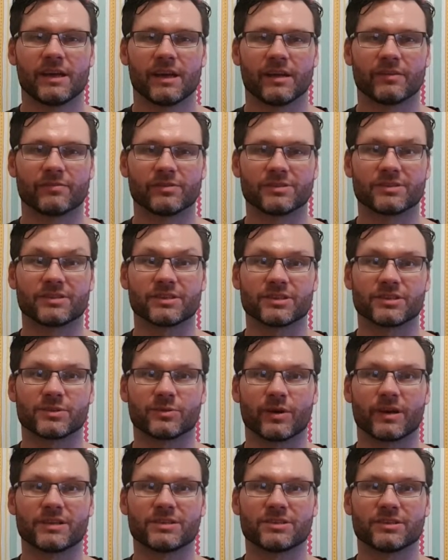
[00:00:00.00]
every
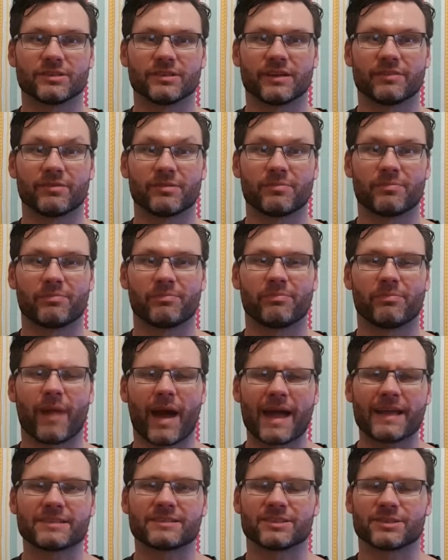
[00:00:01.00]
situation, every
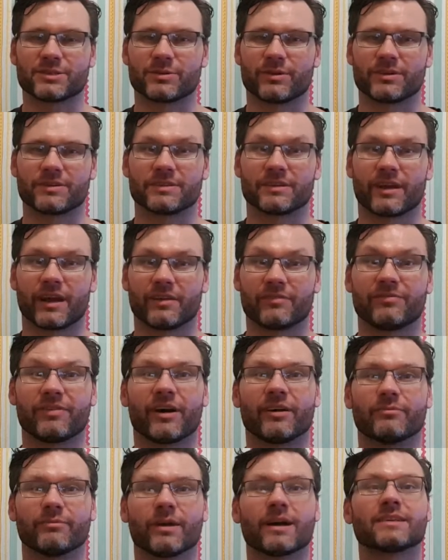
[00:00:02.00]
bad situation that I'd
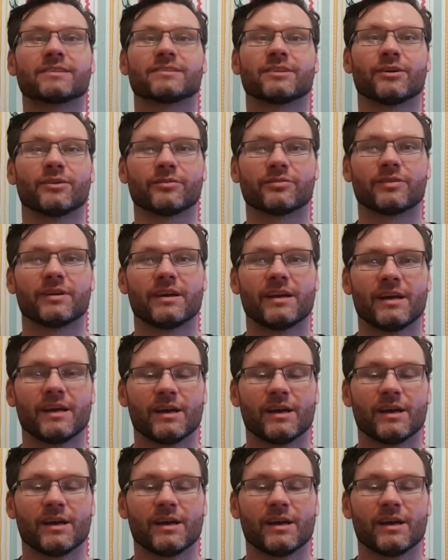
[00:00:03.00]
found myself